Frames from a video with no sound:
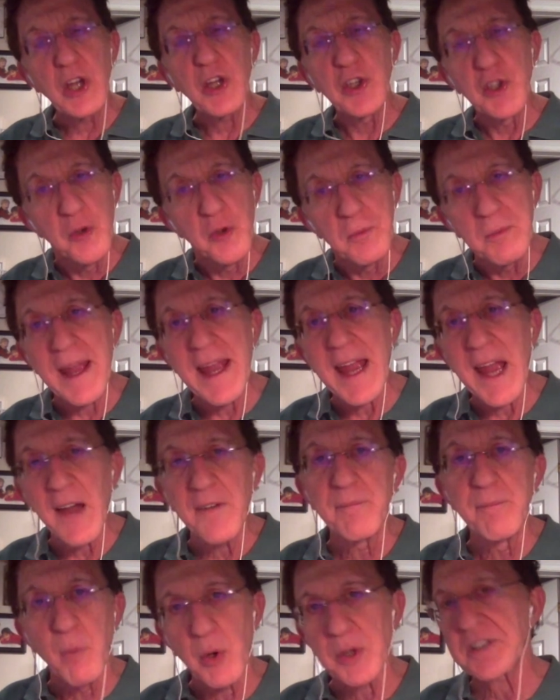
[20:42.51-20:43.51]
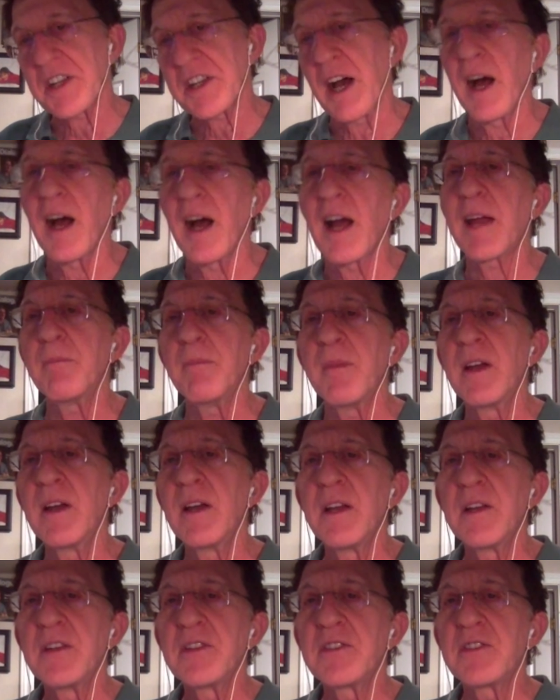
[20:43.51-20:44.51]
you may have more time
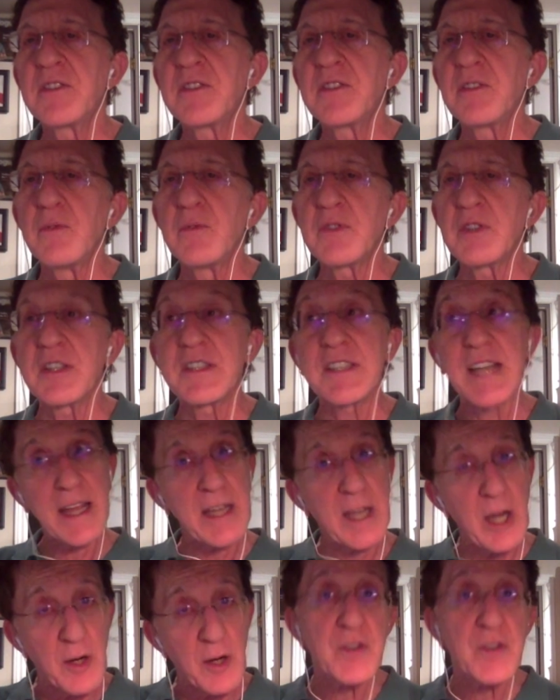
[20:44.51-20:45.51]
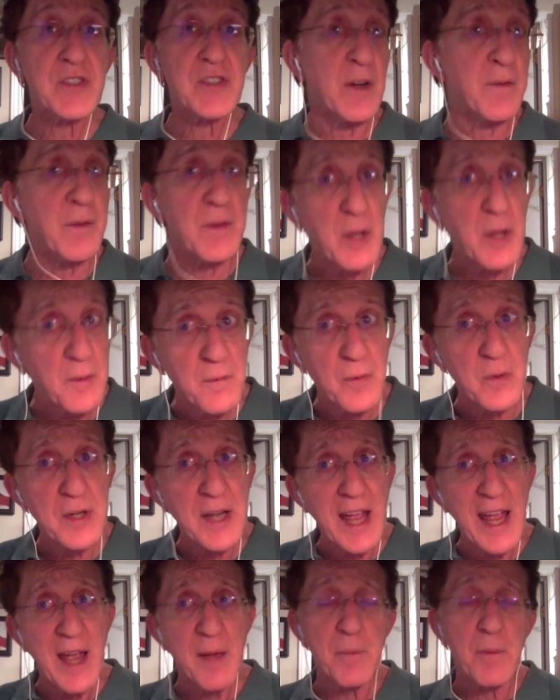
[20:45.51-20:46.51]
to take care of yourself and therefore
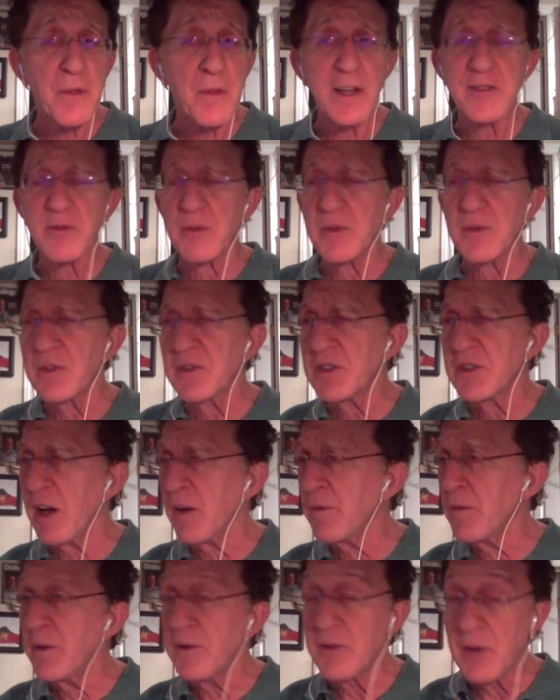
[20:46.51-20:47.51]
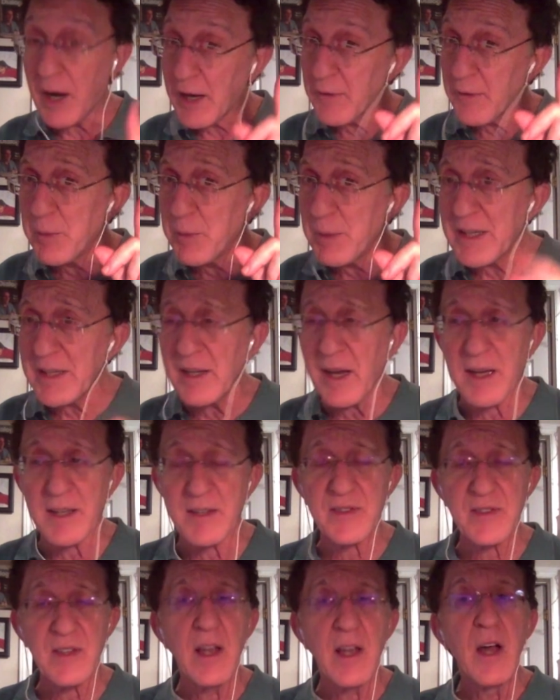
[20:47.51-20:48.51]
to empathize with yourself. Not everybody
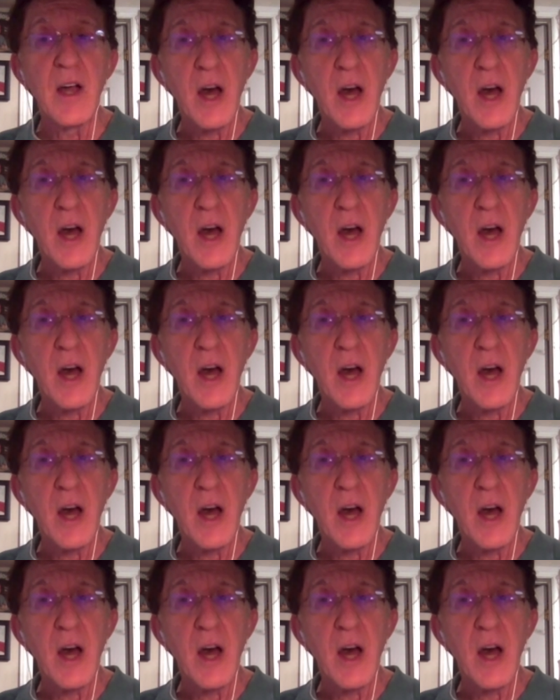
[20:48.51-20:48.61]
does.